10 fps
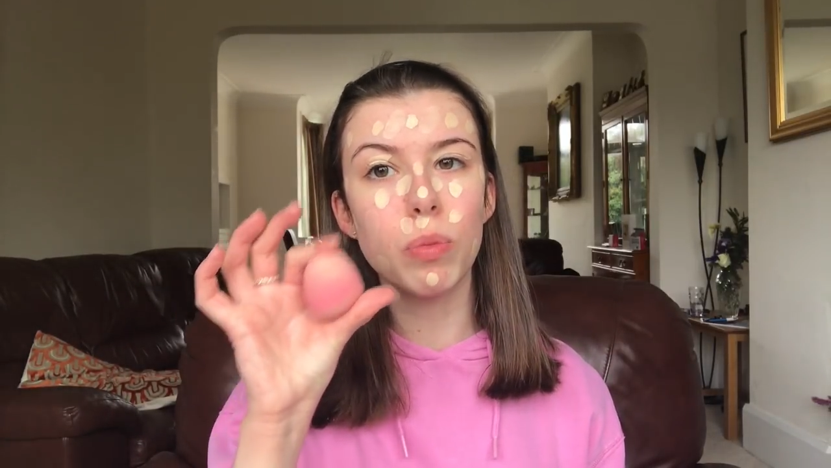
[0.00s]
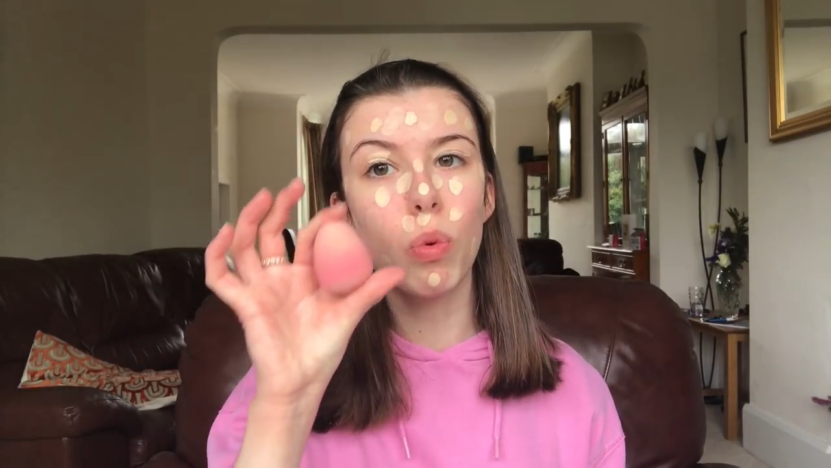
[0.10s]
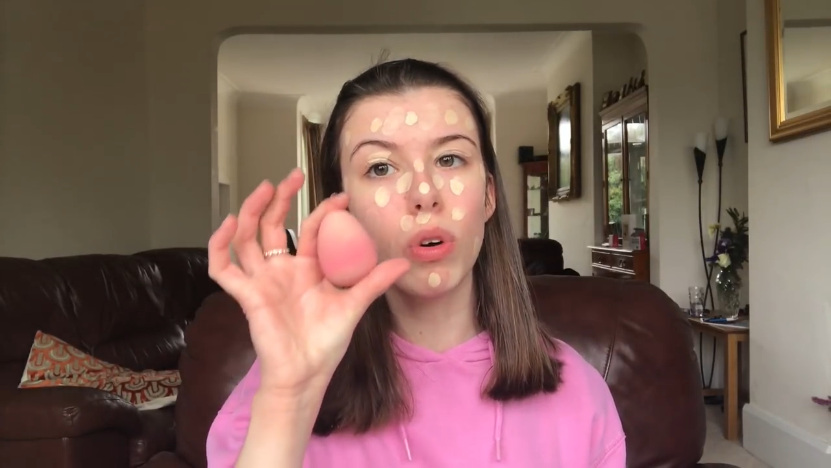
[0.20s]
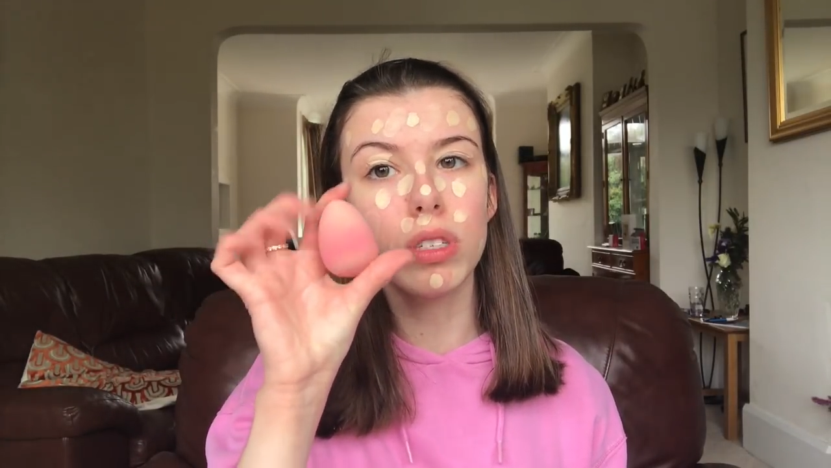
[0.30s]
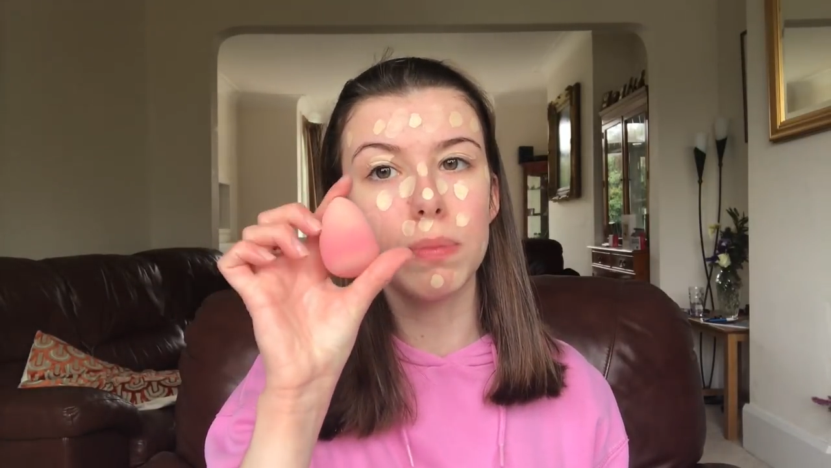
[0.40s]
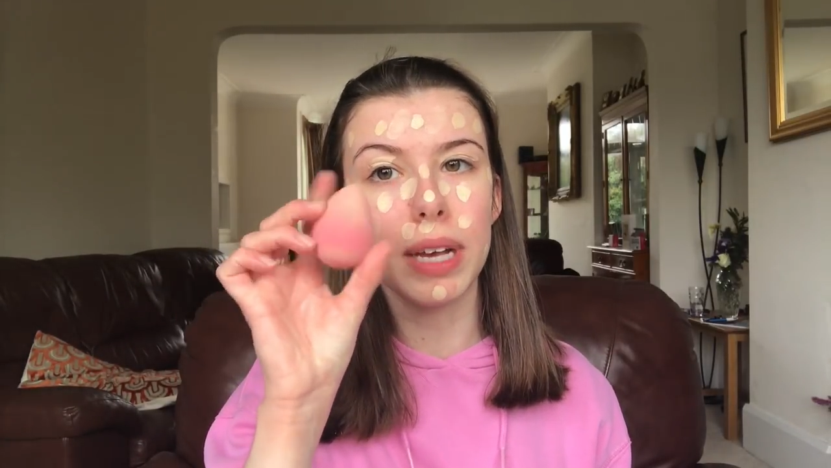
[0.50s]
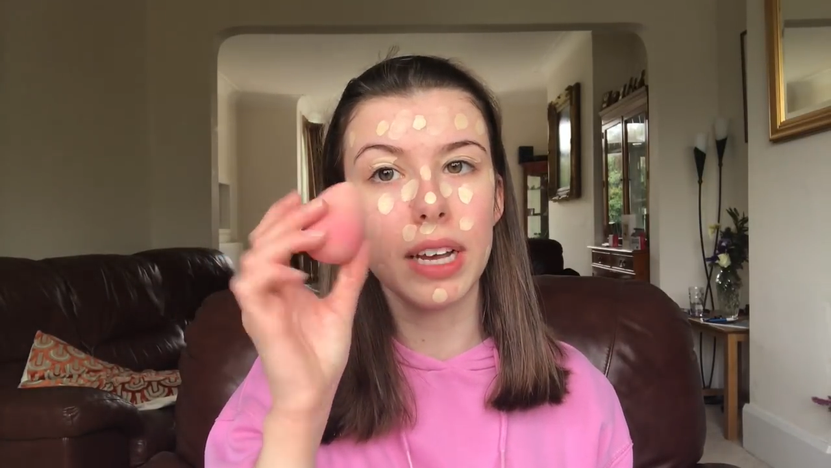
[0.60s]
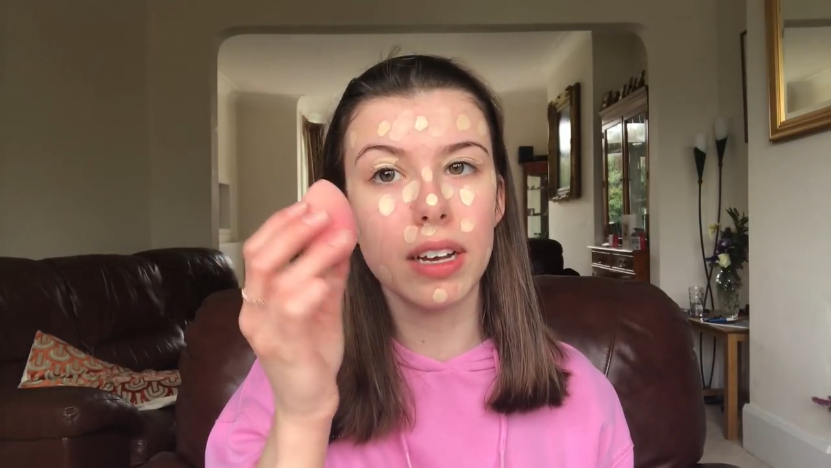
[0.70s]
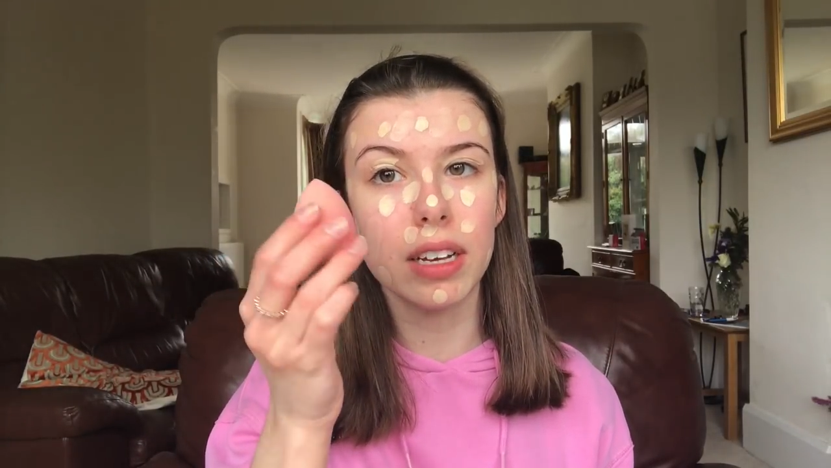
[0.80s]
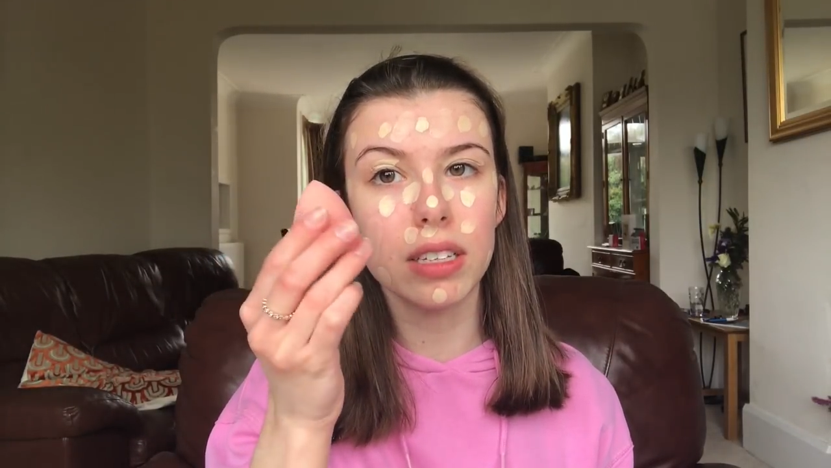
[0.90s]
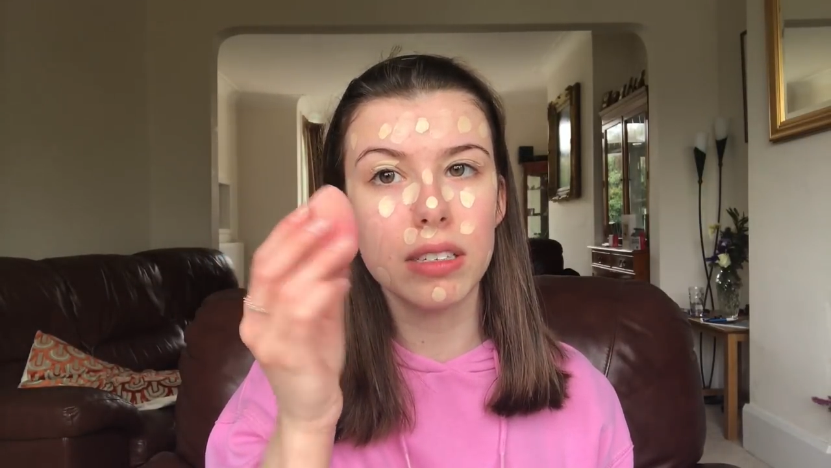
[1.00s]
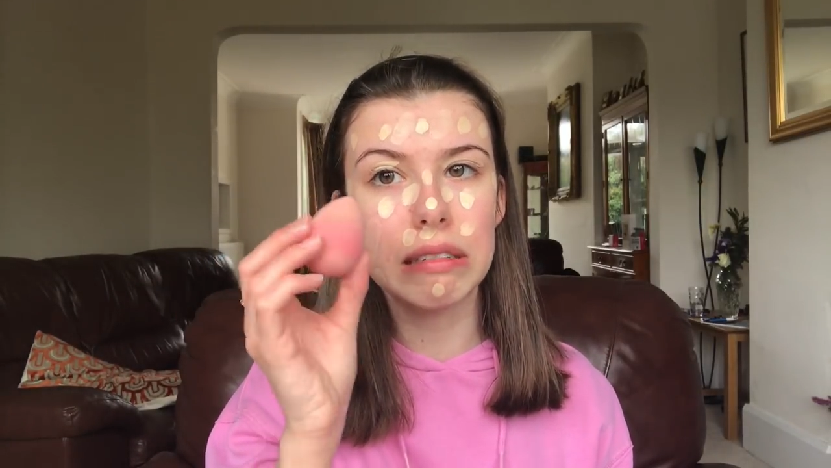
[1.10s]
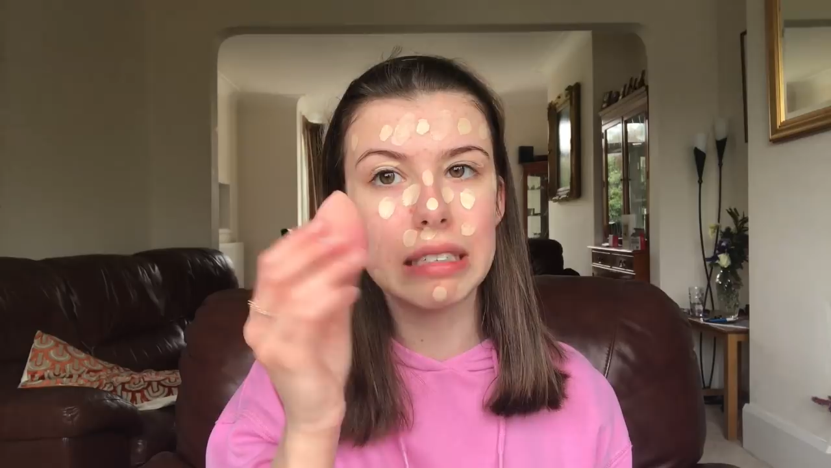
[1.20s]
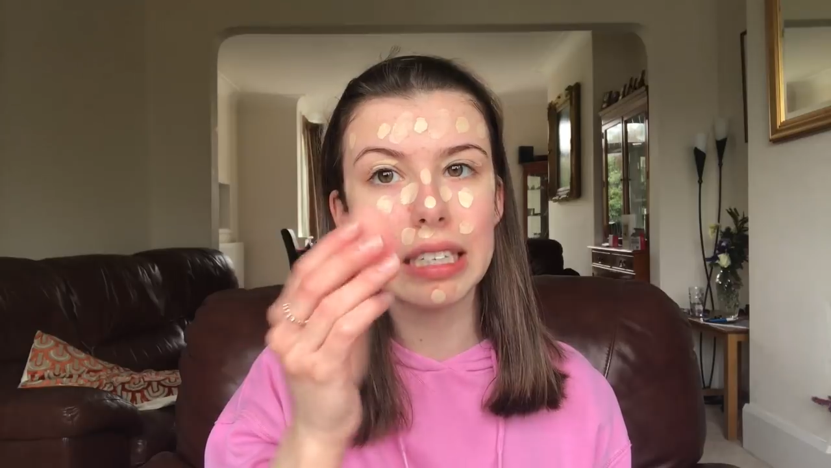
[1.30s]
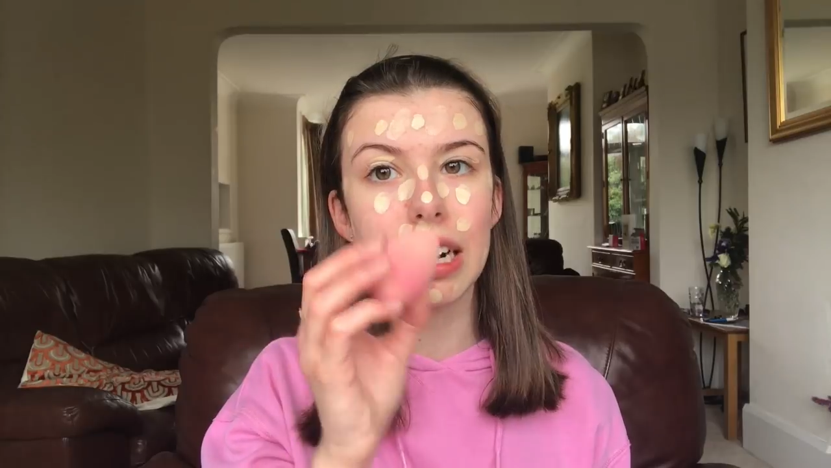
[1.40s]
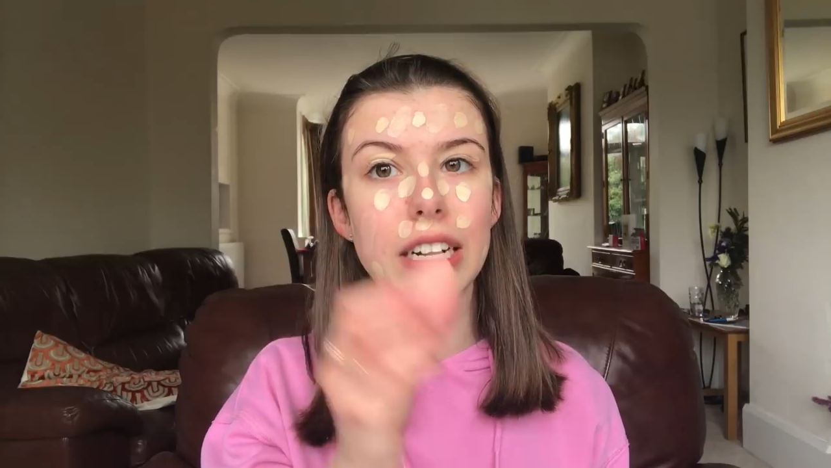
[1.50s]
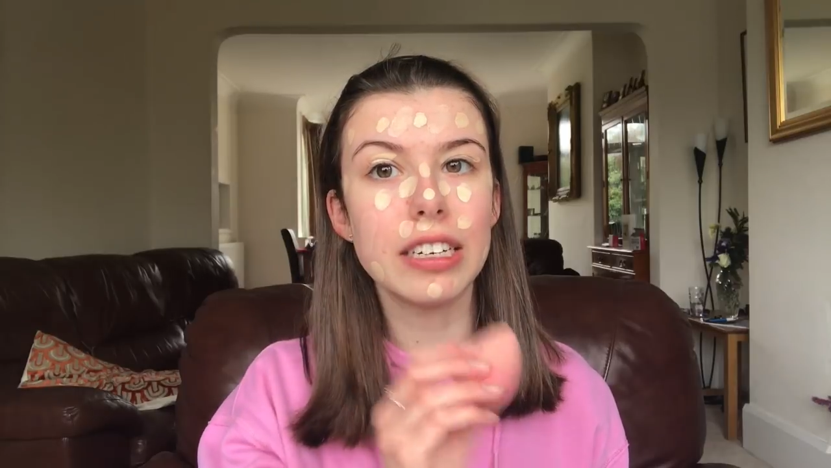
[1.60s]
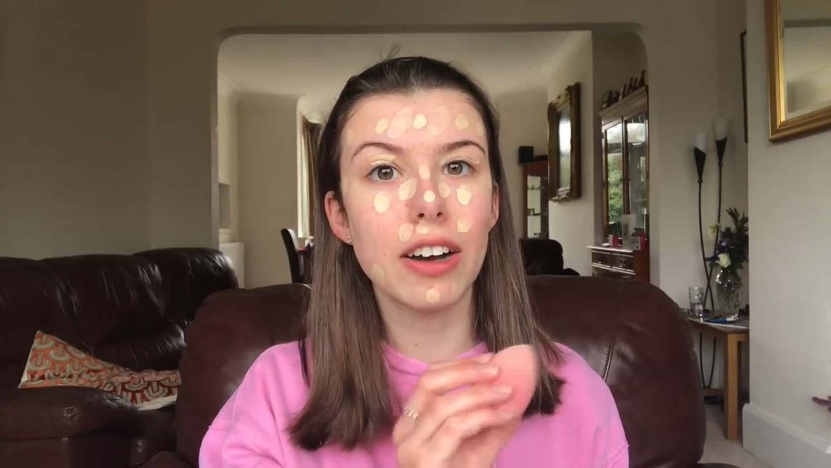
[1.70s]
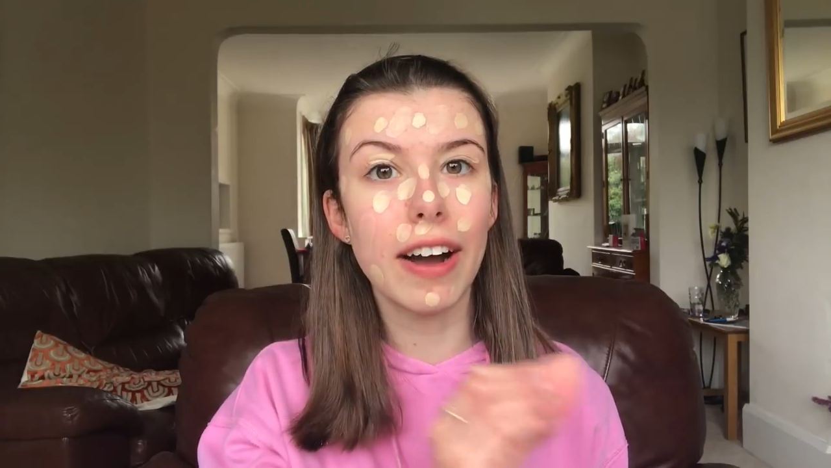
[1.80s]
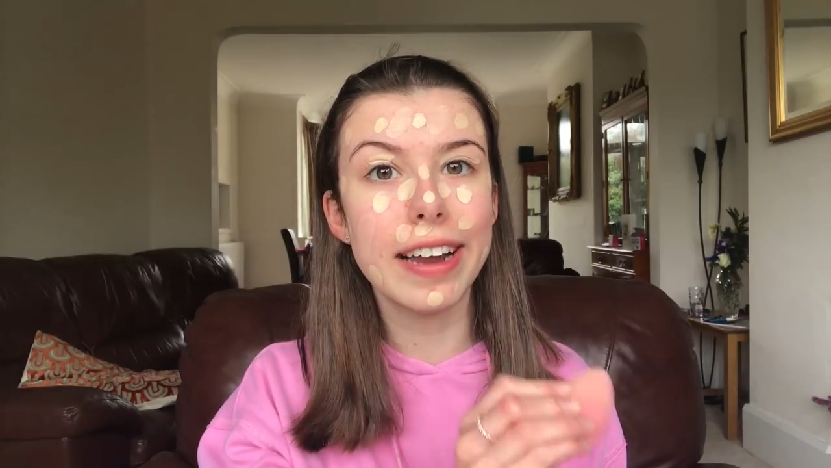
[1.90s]
it was pink, it's kind
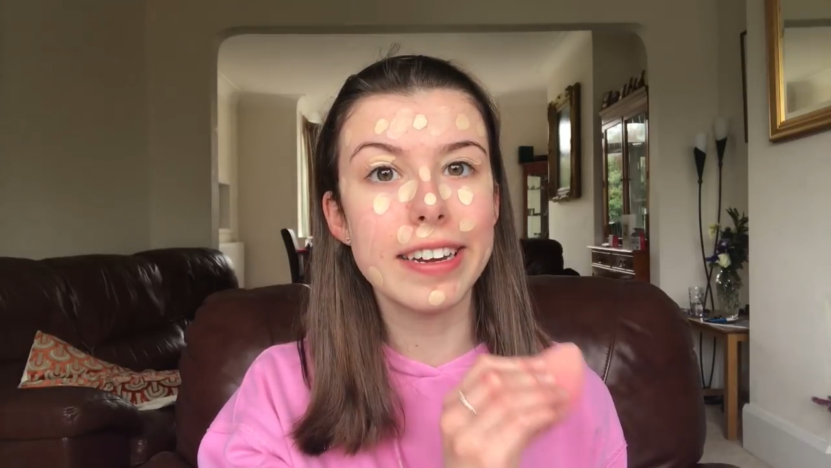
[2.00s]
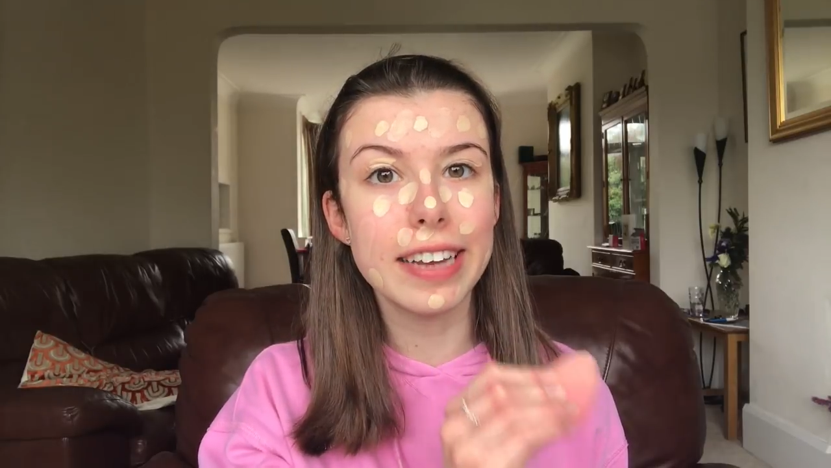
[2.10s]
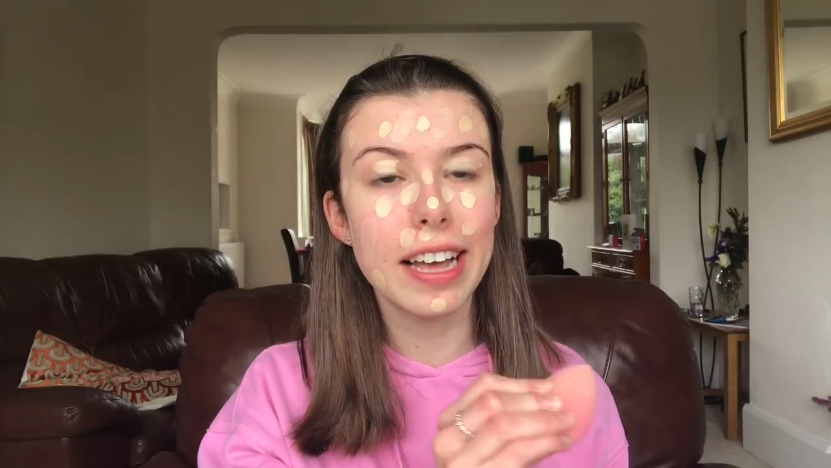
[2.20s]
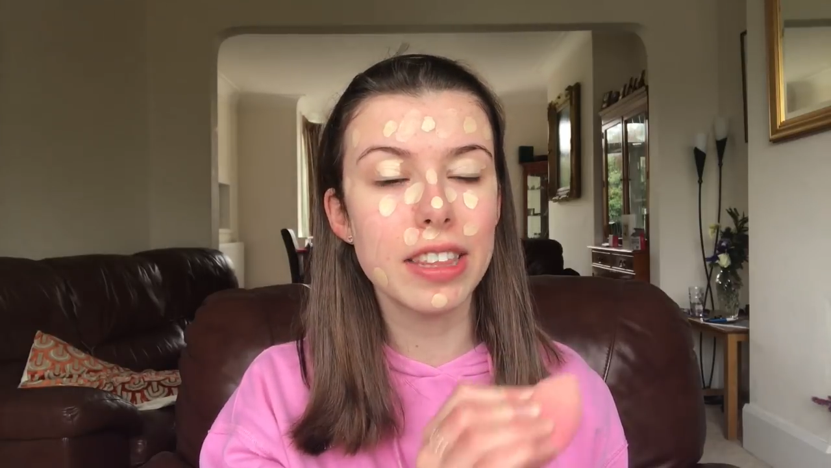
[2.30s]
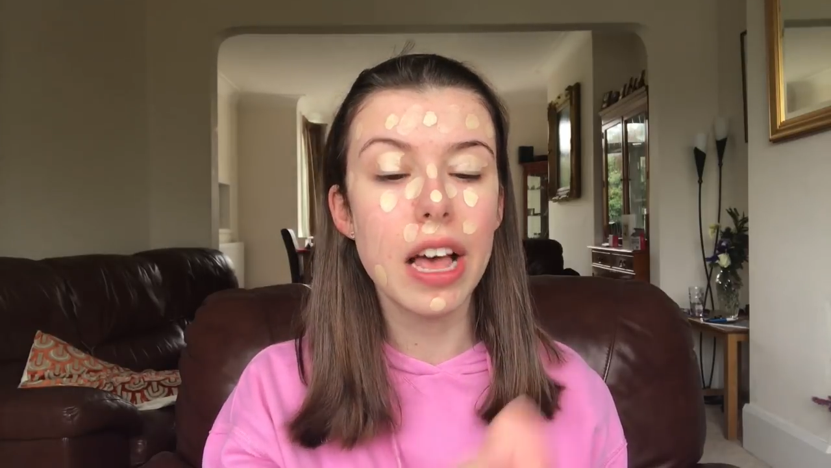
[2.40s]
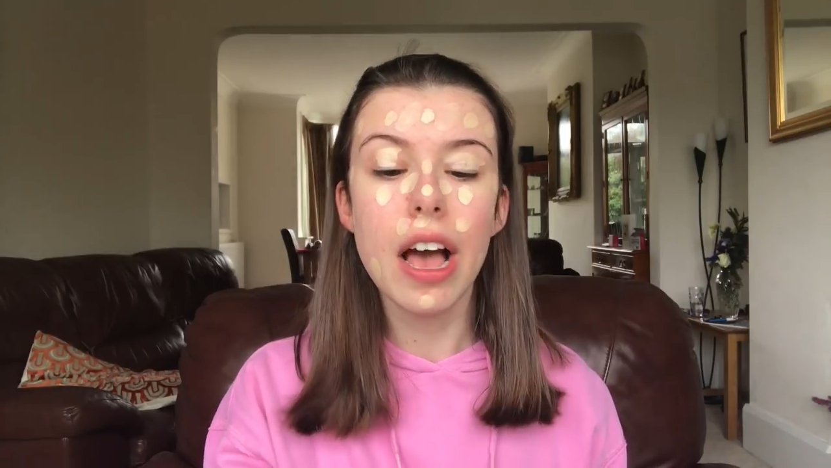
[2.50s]
of died a death,